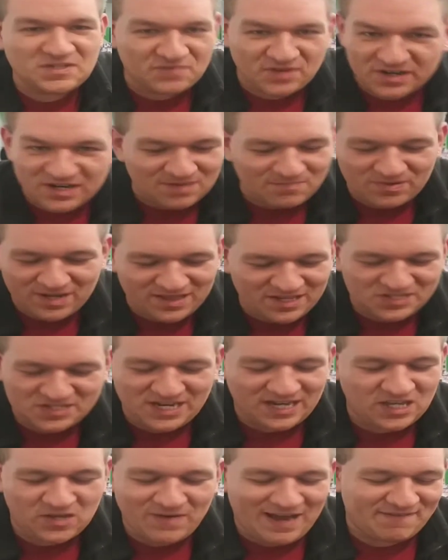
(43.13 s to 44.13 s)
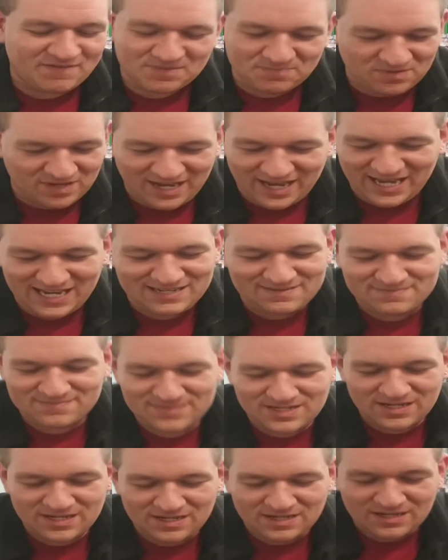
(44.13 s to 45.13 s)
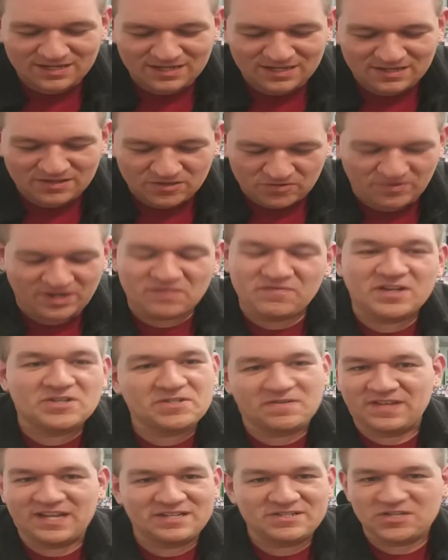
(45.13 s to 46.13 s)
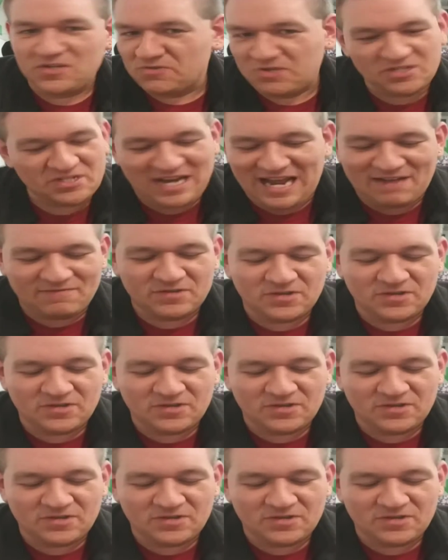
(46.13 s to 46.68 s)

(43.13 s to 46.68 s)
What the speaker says: If you're going to play this deck, you have to play 3 of each of these. You just have to.